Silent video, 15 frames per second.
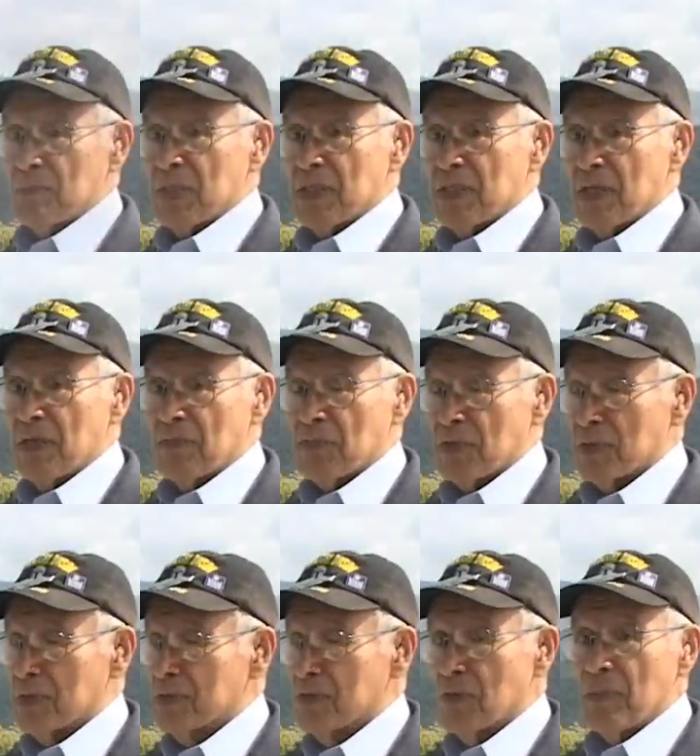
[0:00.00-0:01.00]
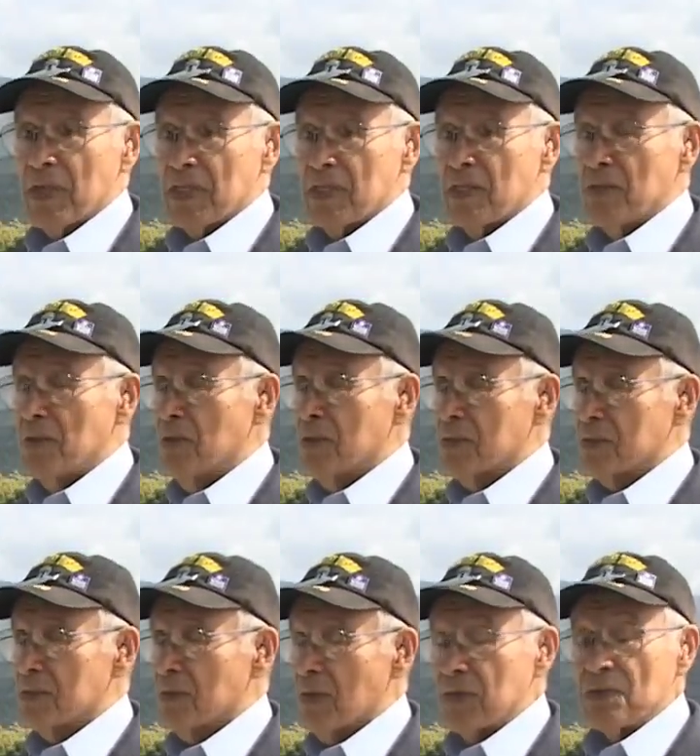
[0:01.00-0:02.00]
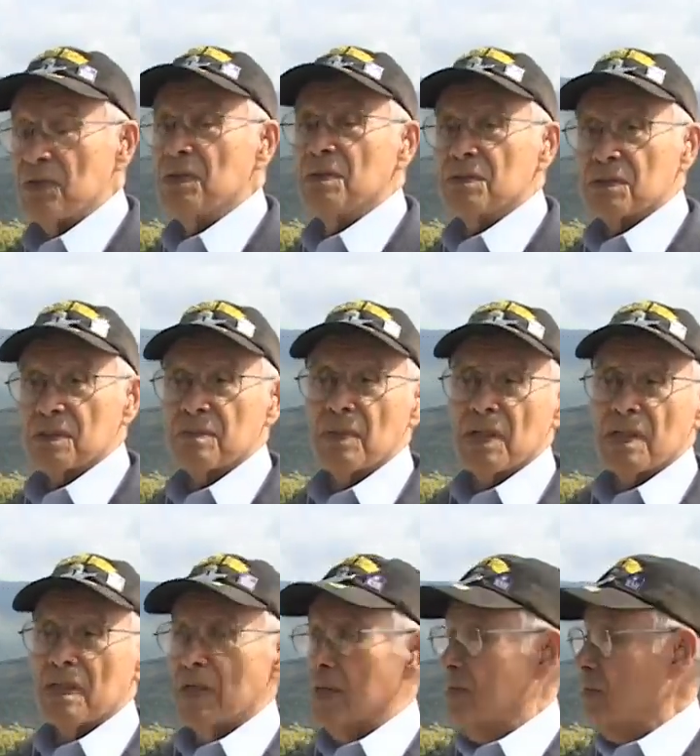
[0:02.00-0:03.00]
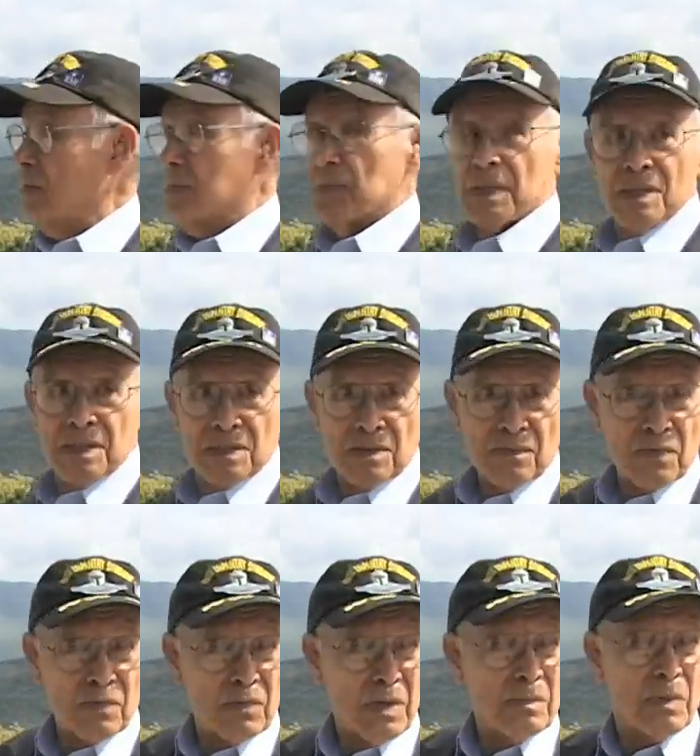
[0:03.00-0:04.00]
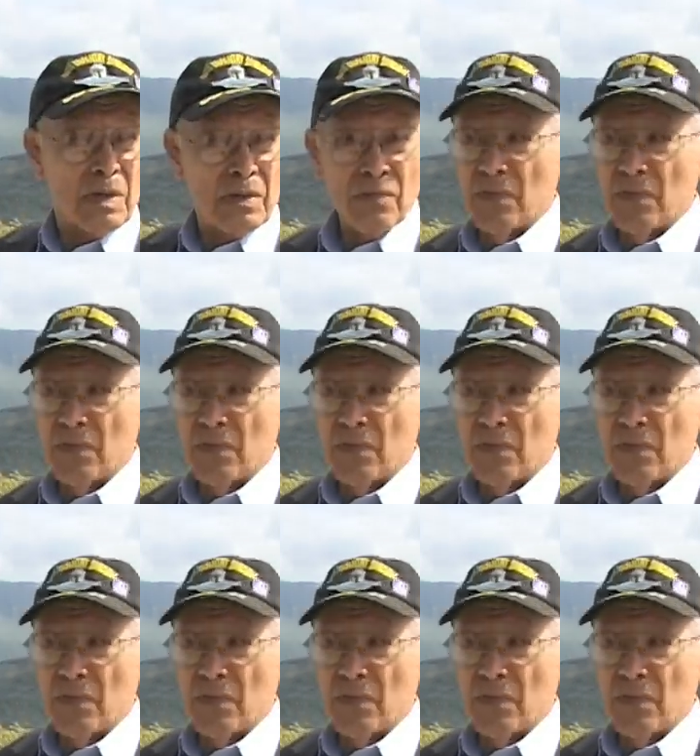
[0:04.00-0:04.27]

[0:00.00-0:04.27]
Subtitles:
be careful, don't make any noise. I knew he was going to make a lot of noise because of the rubble and